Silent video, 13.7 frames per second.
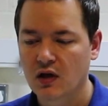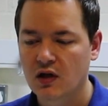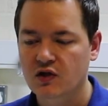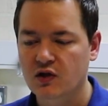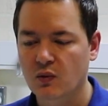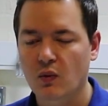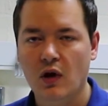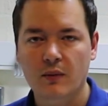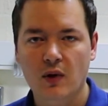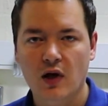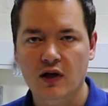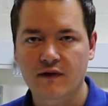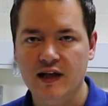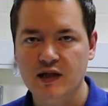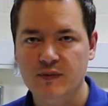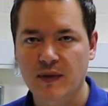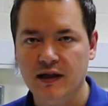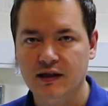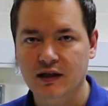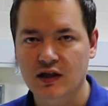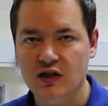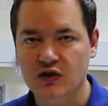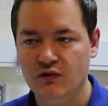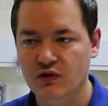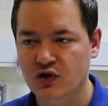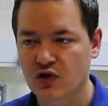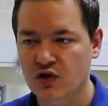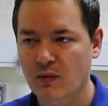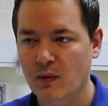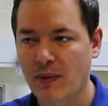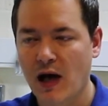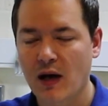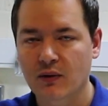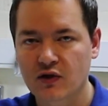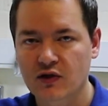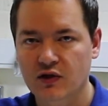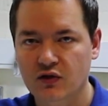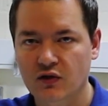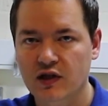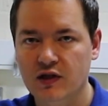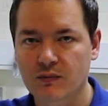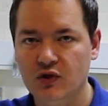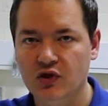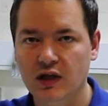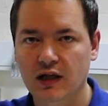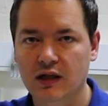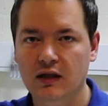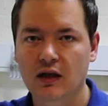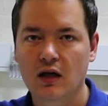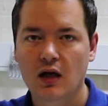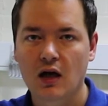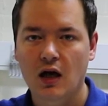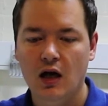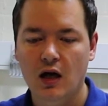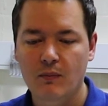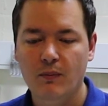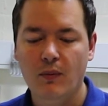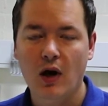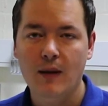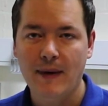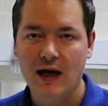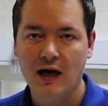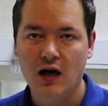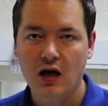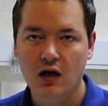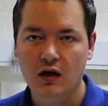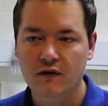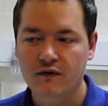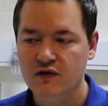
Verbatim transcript: So what I'm kind of expecting is to reduce my power usage on this machine um, by about half.